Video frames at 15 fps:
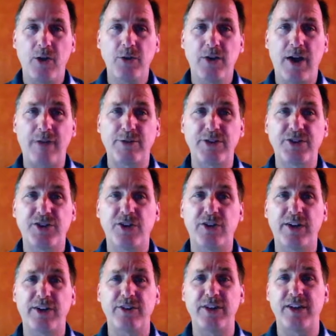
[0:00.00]
Code coverage
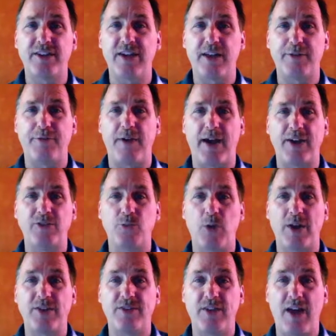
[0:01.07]
clearly identifies
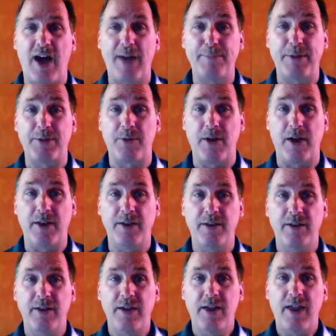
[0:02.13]
what has not been run.
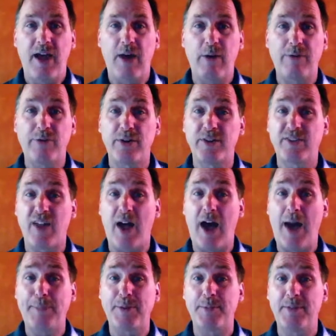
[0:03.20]
However, it's
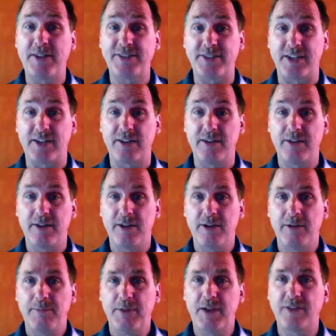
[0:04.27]
optimistic
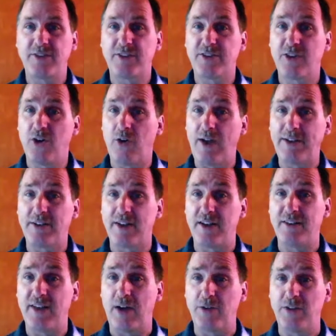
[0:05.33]
because it's collected
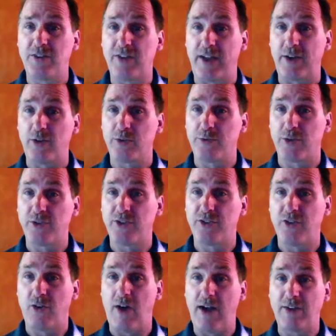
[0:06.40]
on delta cycles
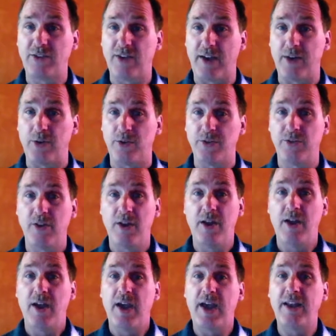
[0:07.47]
versus clock cycles,
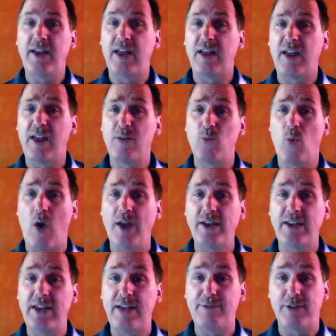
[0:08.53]
and in
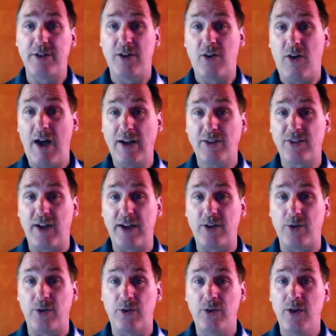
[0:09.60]
one given clock
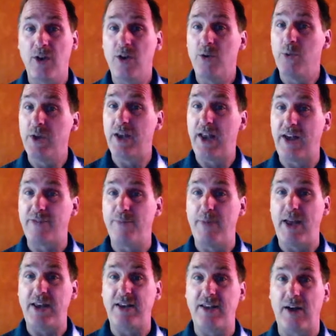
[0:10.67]
cycle, we can have
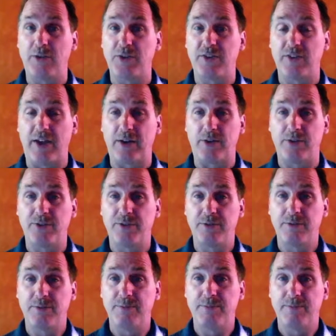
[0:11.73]
many delta cycles.
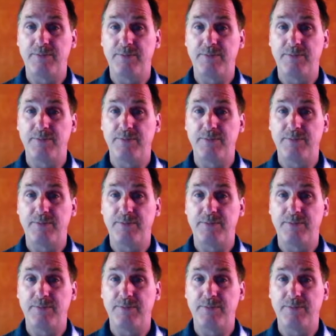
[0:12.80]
